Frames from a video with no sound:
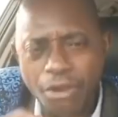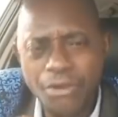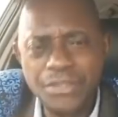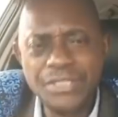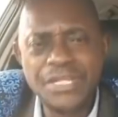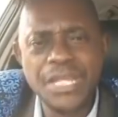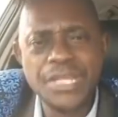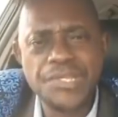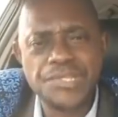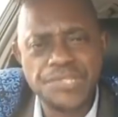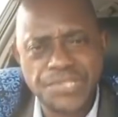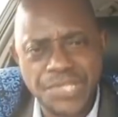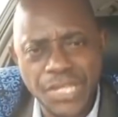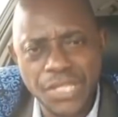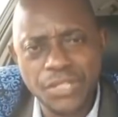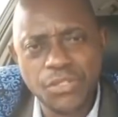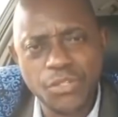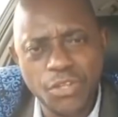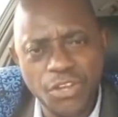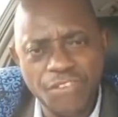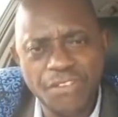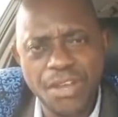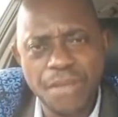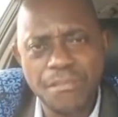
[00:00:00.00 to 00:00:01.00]
the state
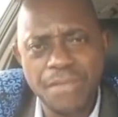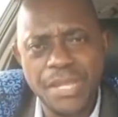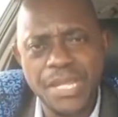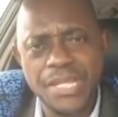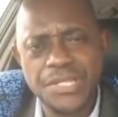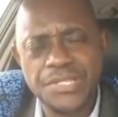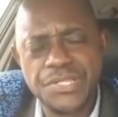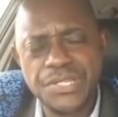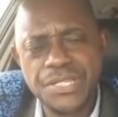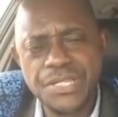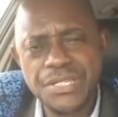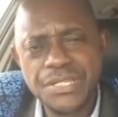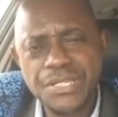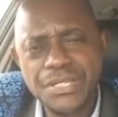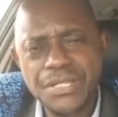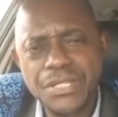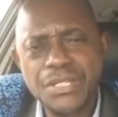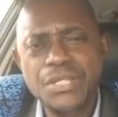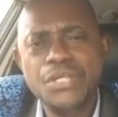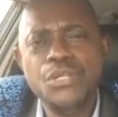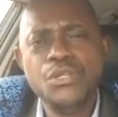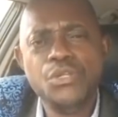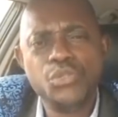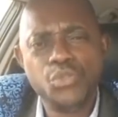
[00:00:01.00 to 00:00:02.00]
government
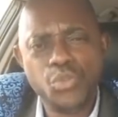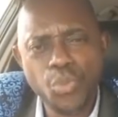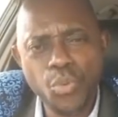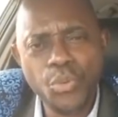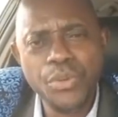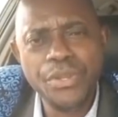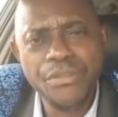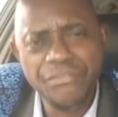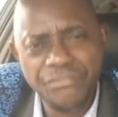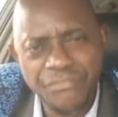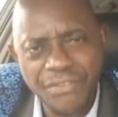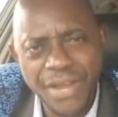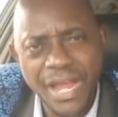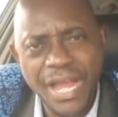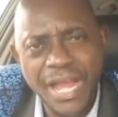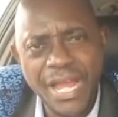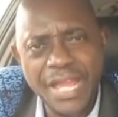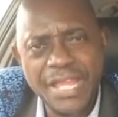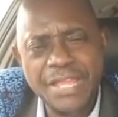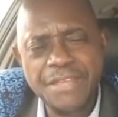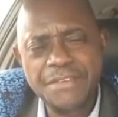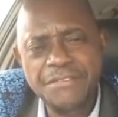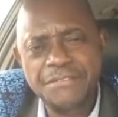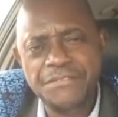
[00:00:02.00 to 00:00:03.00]
to
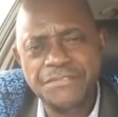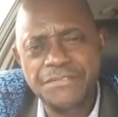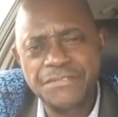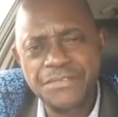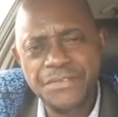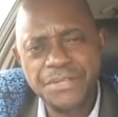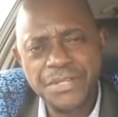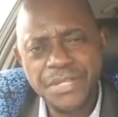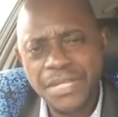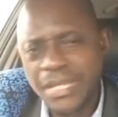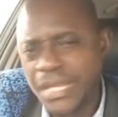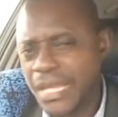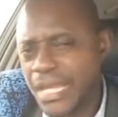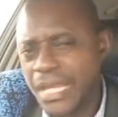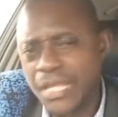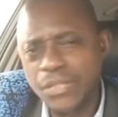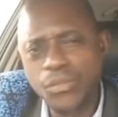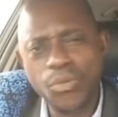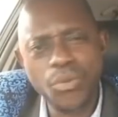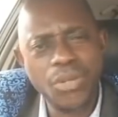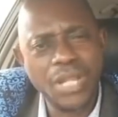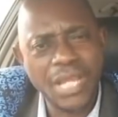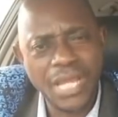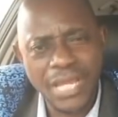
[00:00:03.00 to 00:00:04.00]
revive
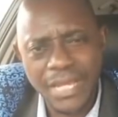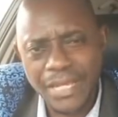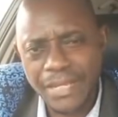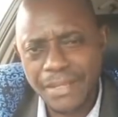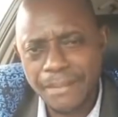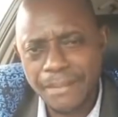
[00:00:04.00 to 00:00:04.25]
Edo line.